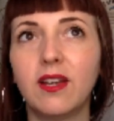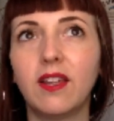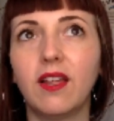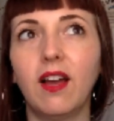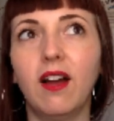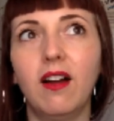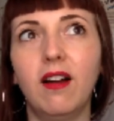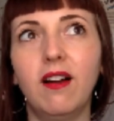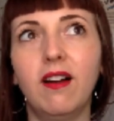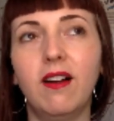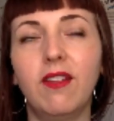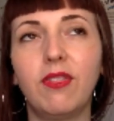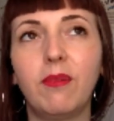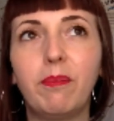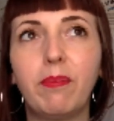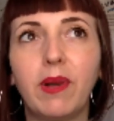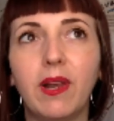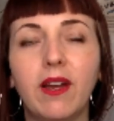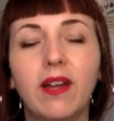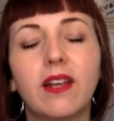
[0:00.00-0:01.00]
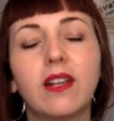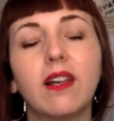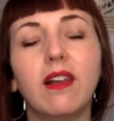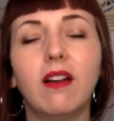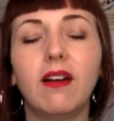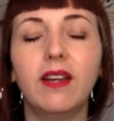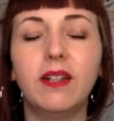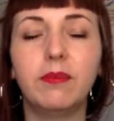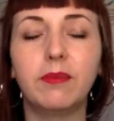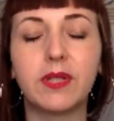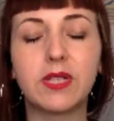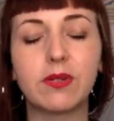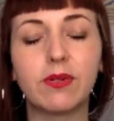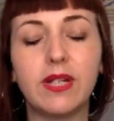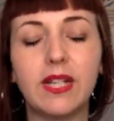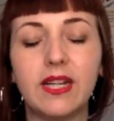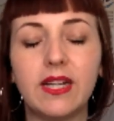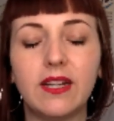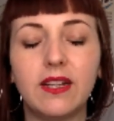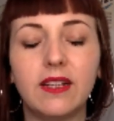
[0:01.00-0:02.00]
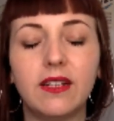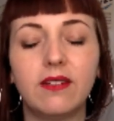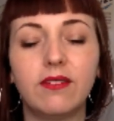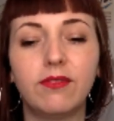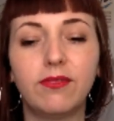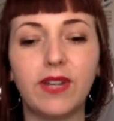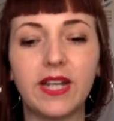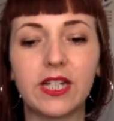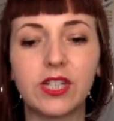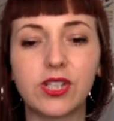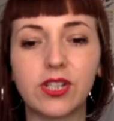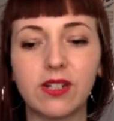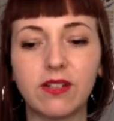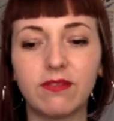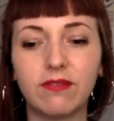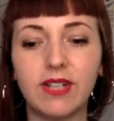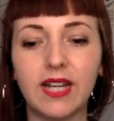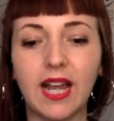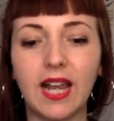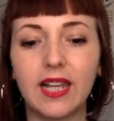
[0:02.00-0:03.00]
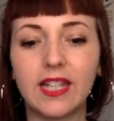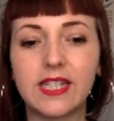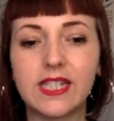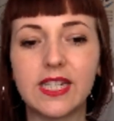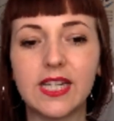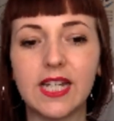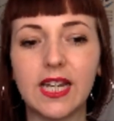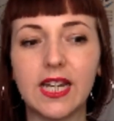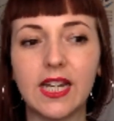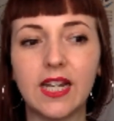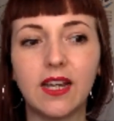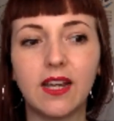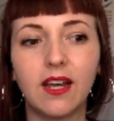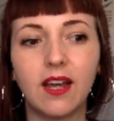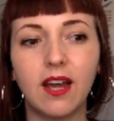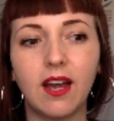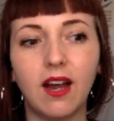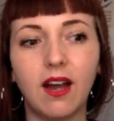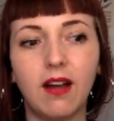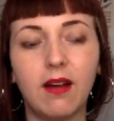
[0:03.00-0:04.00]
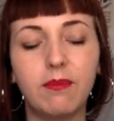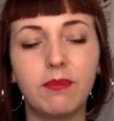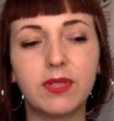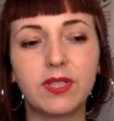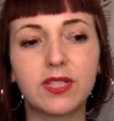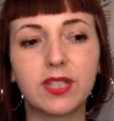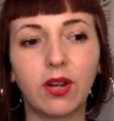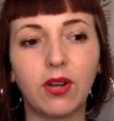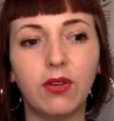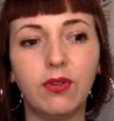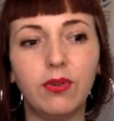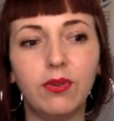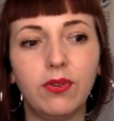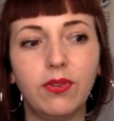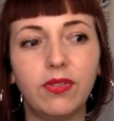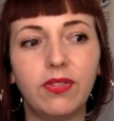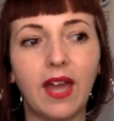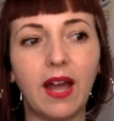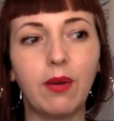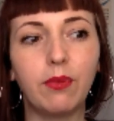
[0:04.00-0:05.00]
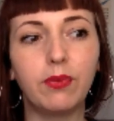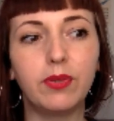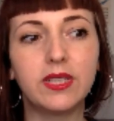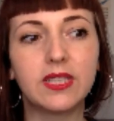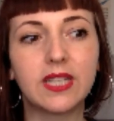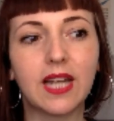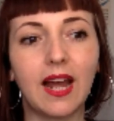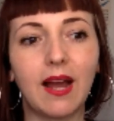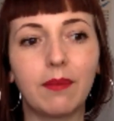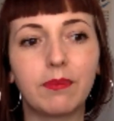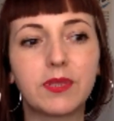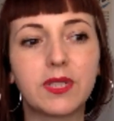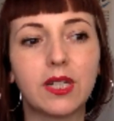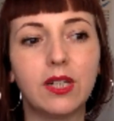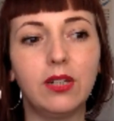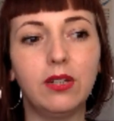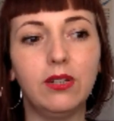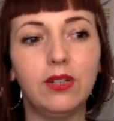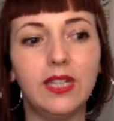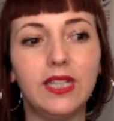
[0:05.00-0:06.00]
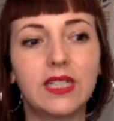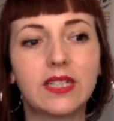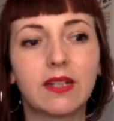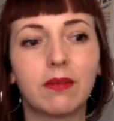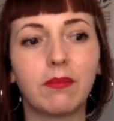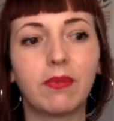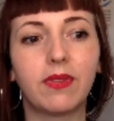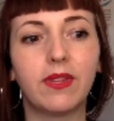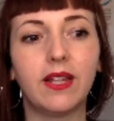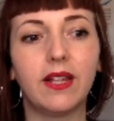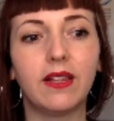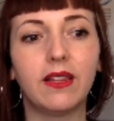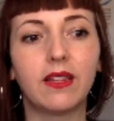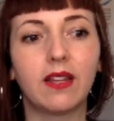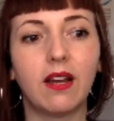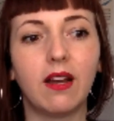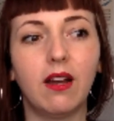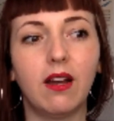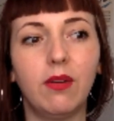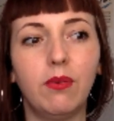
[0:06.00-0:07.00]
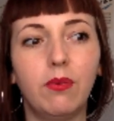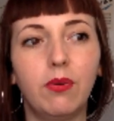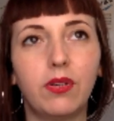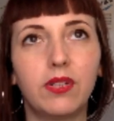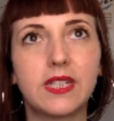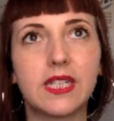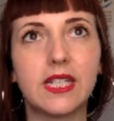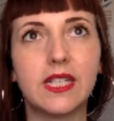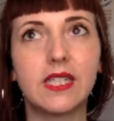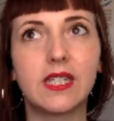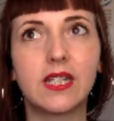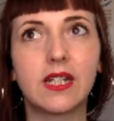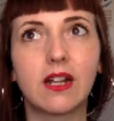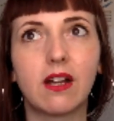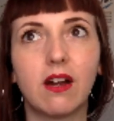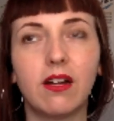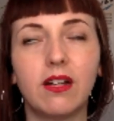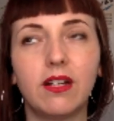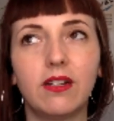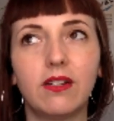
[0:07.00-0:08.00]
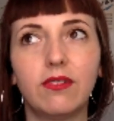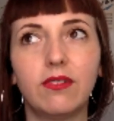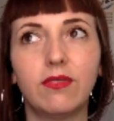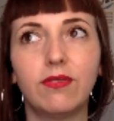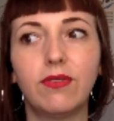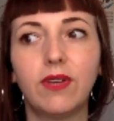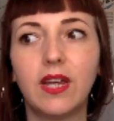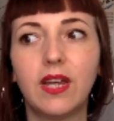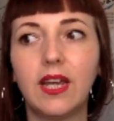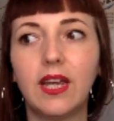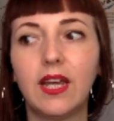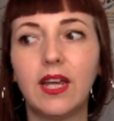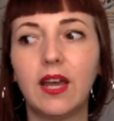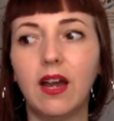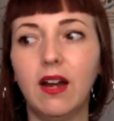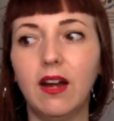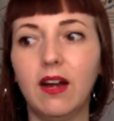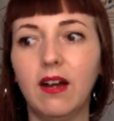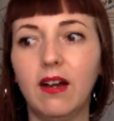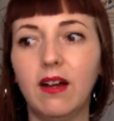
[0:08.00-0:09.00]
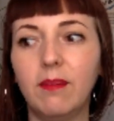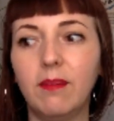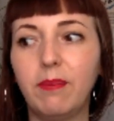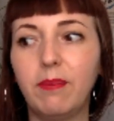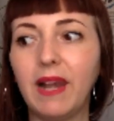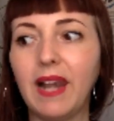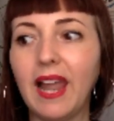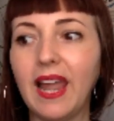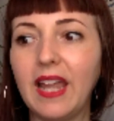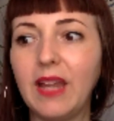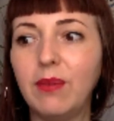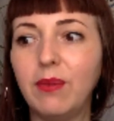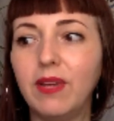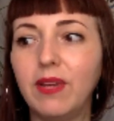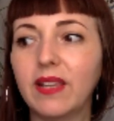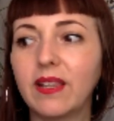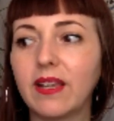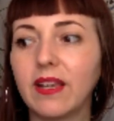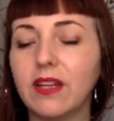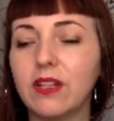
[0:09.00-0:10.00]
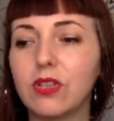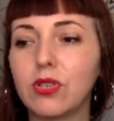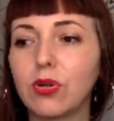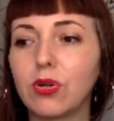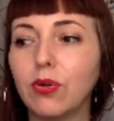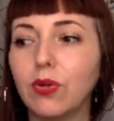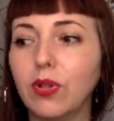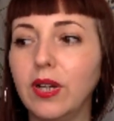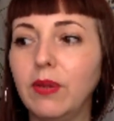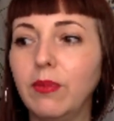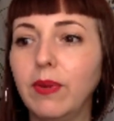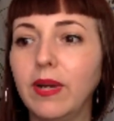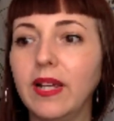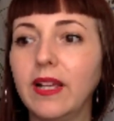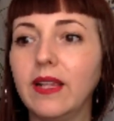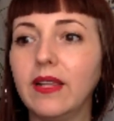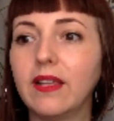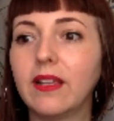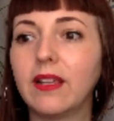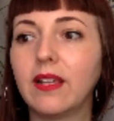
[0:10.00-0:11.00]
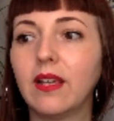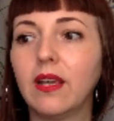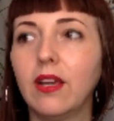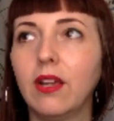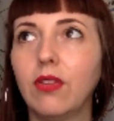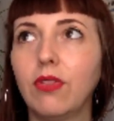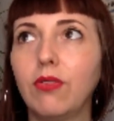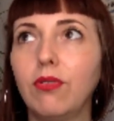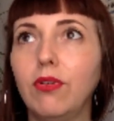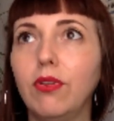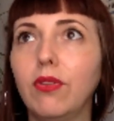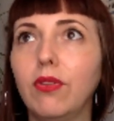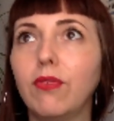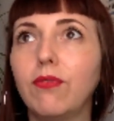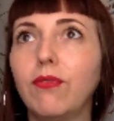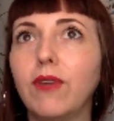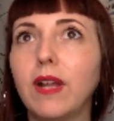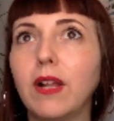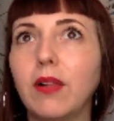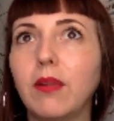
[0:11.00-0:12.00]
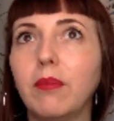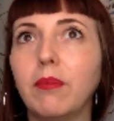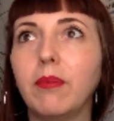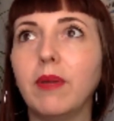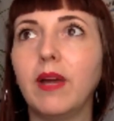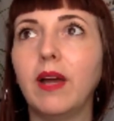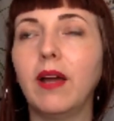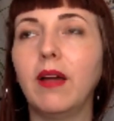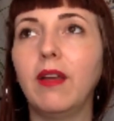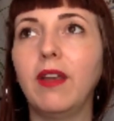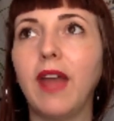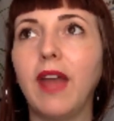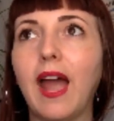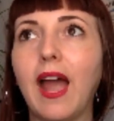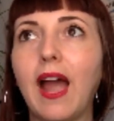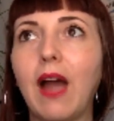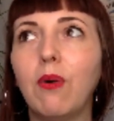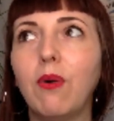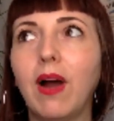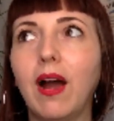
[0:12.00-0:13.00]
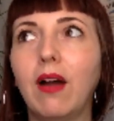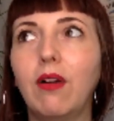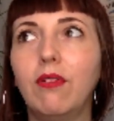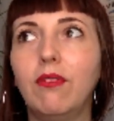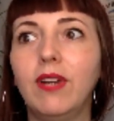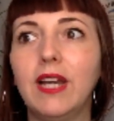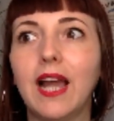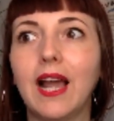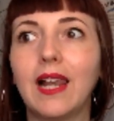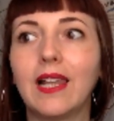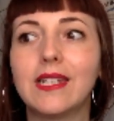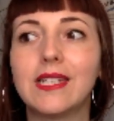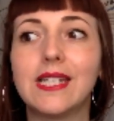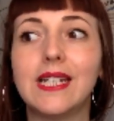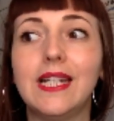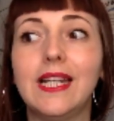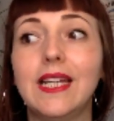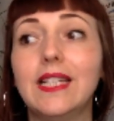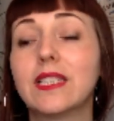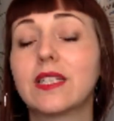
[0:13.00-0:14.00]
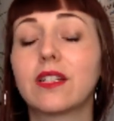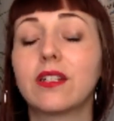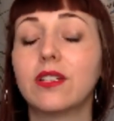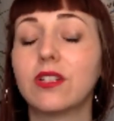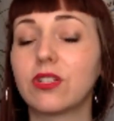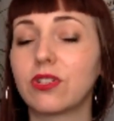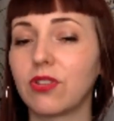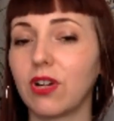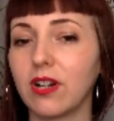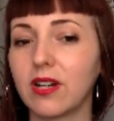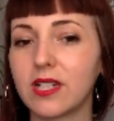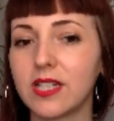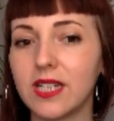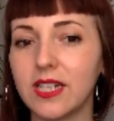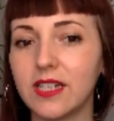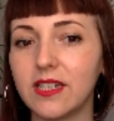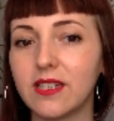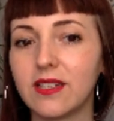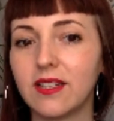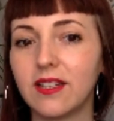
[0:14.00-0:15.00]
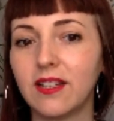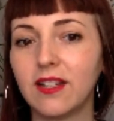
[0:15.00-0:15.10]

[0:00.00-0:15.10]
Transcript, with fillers: uh, the blurred line between fiction and reality. Um, so that was absolutely something that I wanted to kind of uh, play with and toy with through the film and how our reality is constructed.